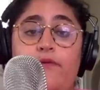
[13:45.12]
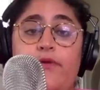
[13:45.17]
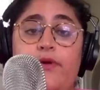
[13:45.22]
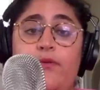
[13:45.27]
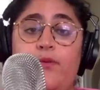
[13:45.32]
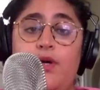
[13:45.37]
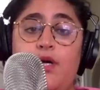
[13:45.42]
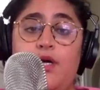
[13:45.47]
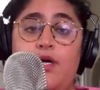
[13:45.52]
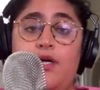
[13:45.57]
hey
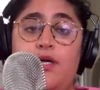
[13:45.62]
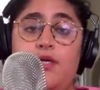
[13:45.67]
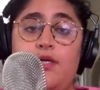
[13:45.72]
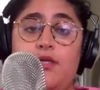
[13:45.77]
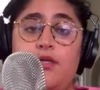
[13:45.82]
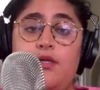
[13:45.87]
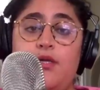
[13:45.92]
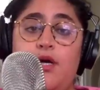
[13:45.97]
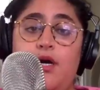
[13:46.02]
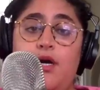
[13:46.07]

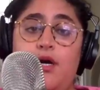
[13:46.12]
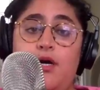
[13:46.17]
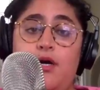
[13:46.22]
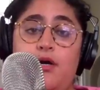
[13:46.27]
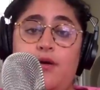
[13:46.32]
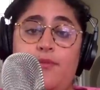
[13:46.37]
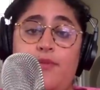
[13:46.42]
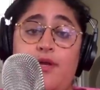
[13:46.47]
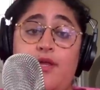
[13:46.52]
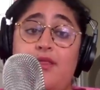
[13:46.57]
everyone,
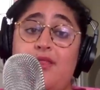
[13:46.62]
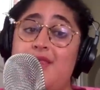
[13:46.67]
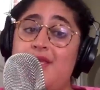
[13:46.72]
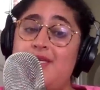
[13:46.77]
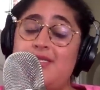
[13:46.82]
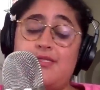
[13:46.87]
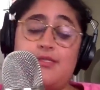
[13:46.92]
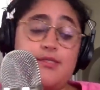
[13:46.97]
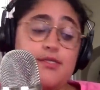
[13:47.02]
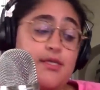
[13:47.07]
um,
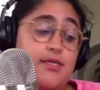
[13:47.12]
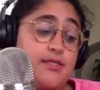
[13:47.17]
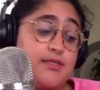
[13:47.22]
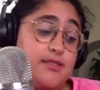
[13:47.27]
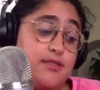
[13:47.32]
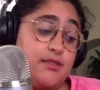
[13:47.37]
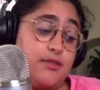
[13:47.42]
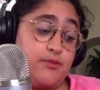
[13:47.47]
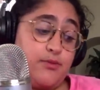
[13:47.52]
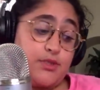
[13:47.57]
this is
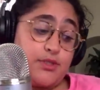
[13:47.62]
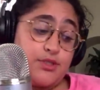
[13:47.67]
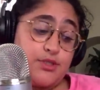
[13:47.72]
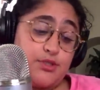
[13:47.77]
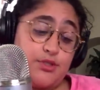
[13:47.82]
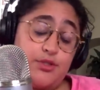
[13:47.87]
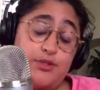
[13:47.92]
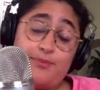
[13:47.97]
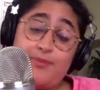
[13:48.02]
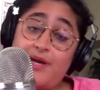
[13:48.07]
an
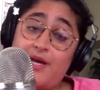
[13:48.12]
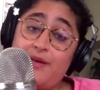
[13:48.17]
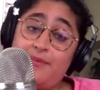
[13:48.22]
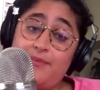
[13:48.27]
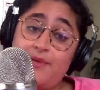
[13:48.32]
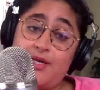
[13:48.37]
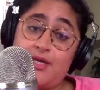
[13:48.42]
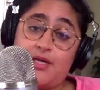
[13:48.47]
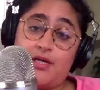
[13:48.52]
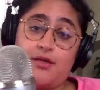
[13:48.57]
original by
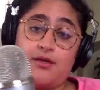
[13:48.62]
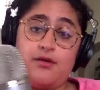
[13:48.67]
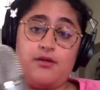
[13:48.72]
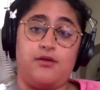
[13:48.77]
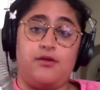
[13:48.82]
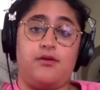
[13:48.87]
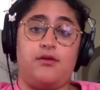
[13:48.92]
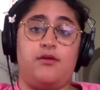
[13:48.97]
me.